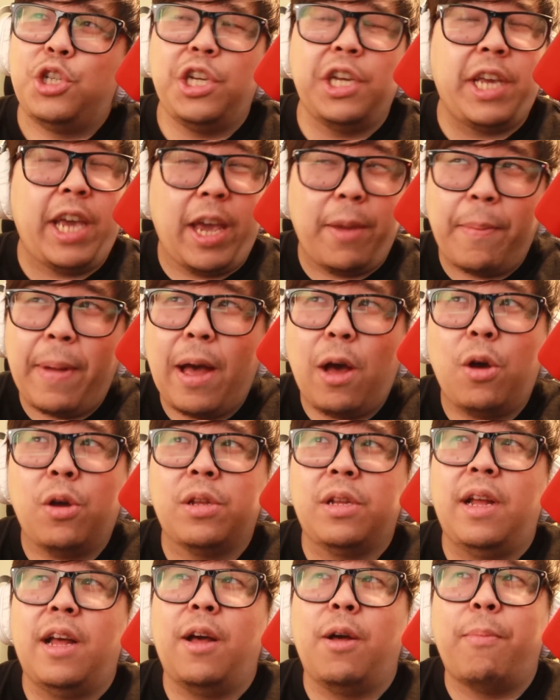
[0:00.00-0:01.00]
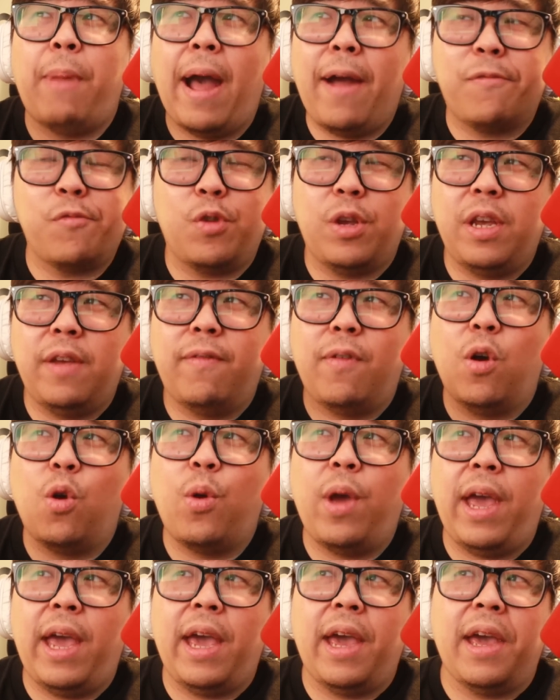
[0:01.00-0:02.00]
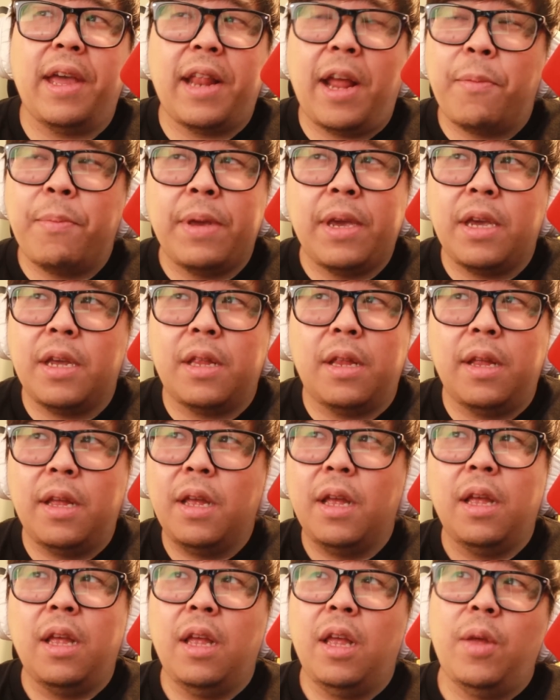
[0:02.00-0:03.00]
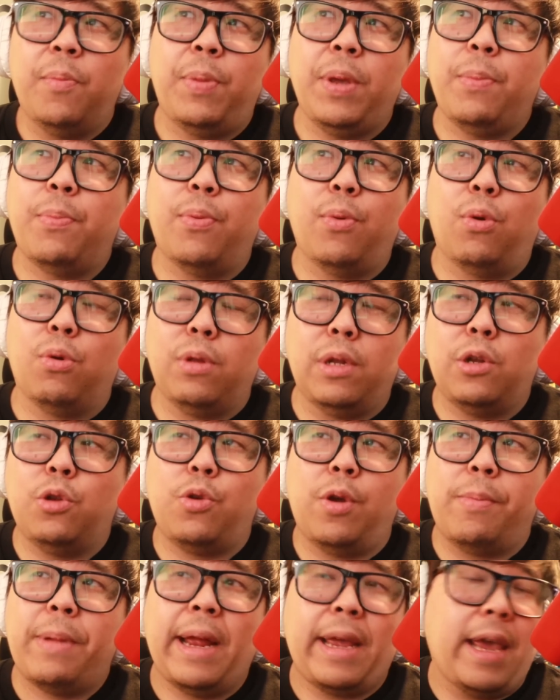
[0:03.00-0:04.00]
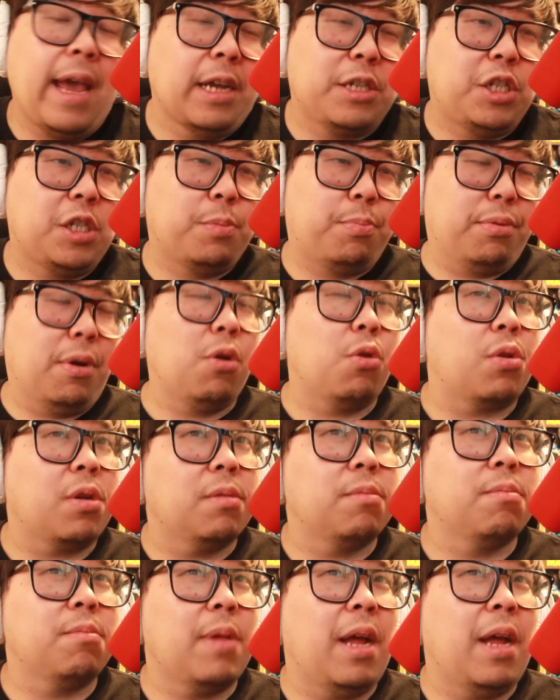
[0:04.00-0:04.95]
she came out um, after Evo, and I mean, people were literally like, "Yeah, she's broke."